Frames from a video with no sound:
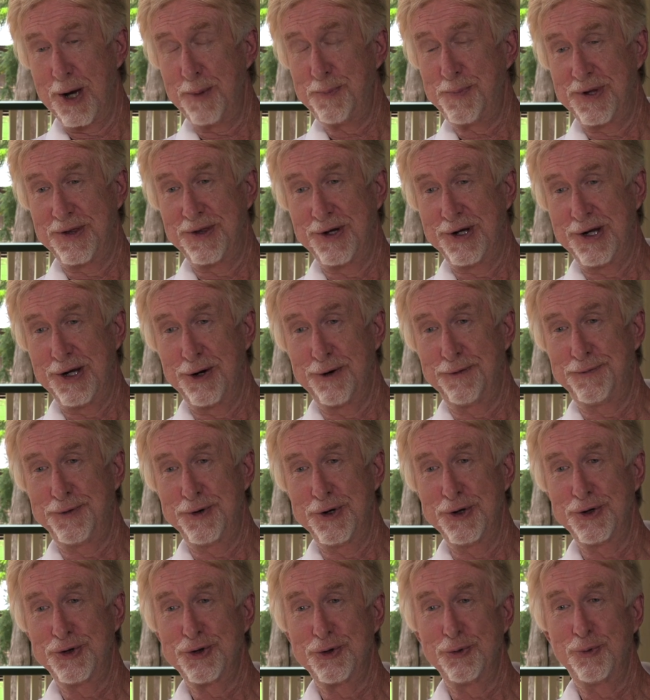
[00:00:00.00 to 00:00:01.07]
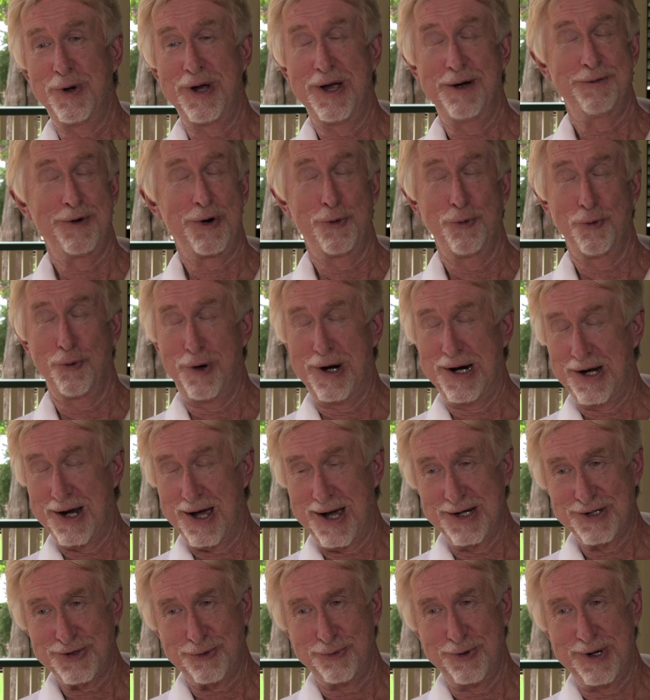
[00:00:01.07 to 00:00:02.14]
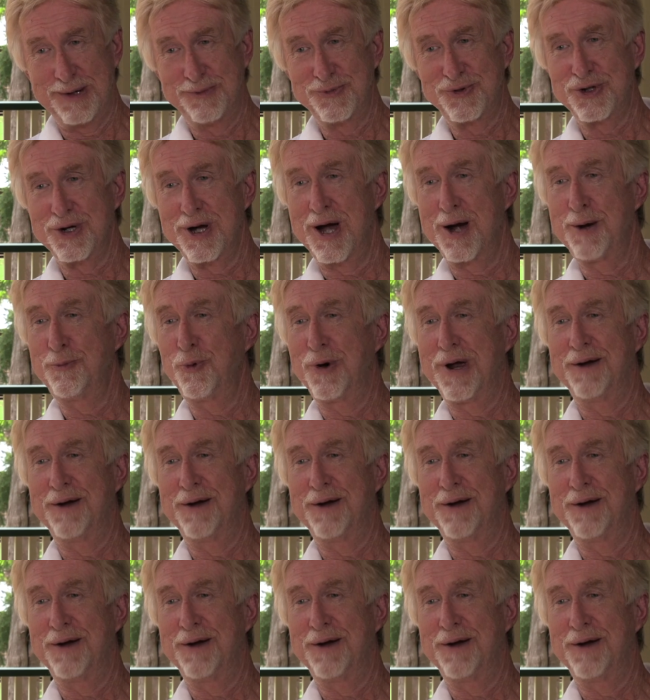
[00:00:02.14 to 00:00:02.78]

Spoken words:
up in the near future. We have a great ice cream shop.